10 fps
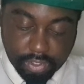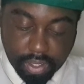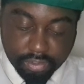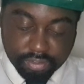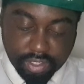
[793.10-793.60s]

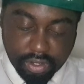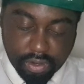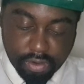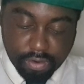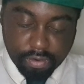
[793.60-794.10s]
Arsenio
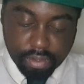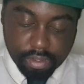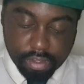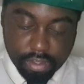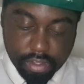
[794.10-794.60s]
Hall,
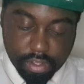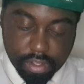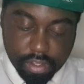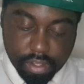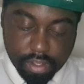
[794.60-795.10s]

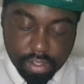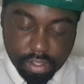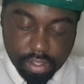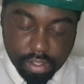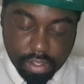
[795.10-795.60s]

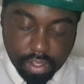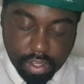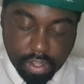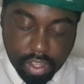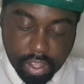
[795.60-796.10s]

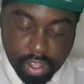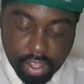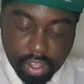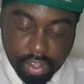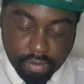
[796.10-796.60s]

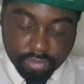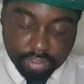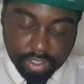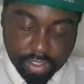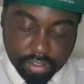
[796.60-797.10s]

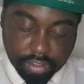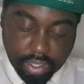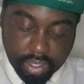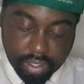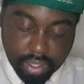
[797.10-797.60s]
obviously,
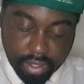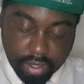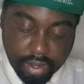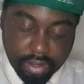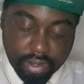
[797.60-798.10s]

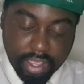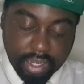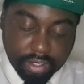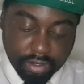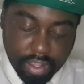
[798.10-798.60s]
Kiki
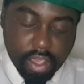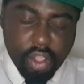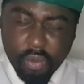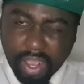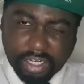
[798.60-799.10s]
Lane,
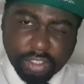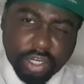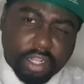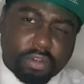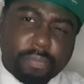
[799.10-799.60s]
who I
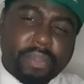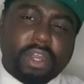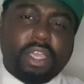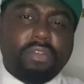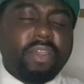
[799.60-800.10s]
genuinely
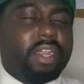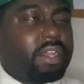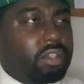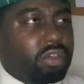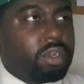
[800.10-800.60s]
believe if
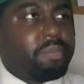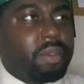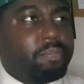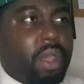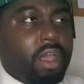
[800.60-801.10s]
there's going to be
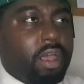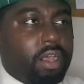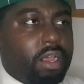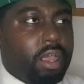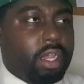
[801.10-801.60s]

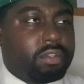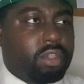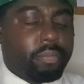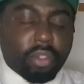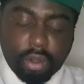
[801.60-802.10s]
a
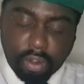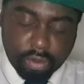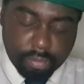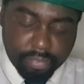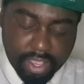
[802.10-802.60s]
superhero
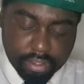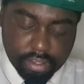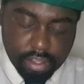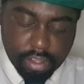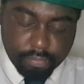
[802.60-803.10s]
on a black
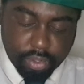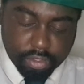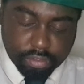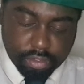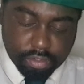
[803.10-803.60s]

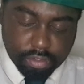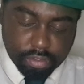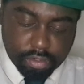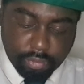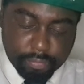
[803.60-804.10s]
person,
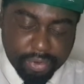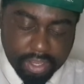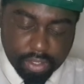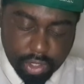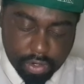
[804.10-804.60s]
or
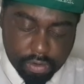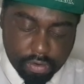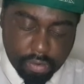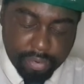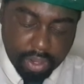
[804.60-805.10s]
black girl,
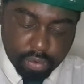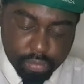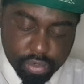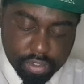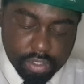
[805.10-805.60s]
or black
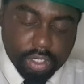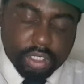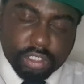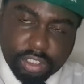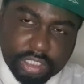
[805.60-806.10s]
woman,
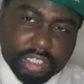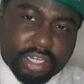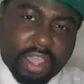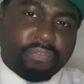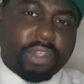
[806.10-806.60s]
she
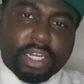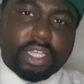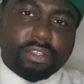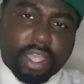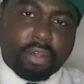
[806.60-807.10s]
definitely
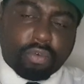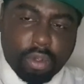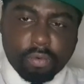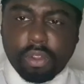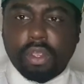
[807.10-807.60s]
needs that
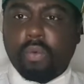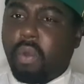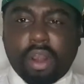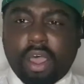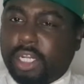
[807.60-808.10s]
role.
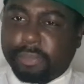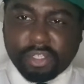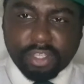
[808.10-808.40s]
100%.